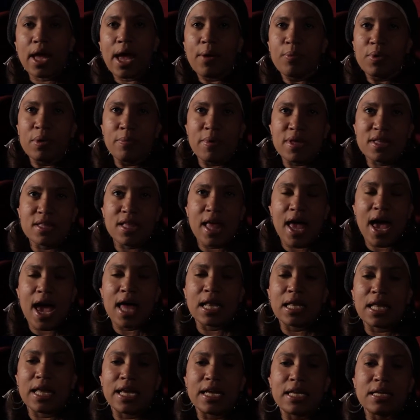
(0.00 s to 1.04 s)
We must have
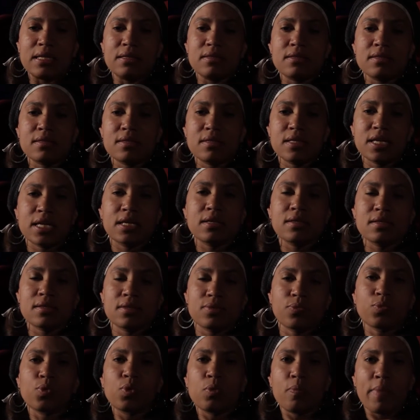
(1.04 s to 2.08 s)
had like
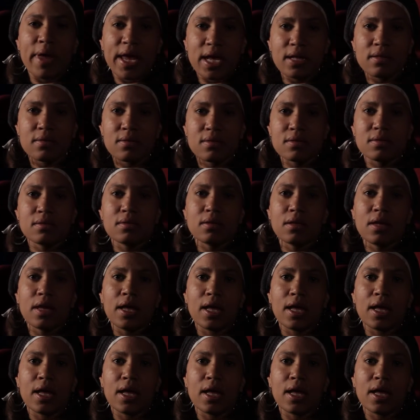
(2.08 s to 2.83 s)
six roommates,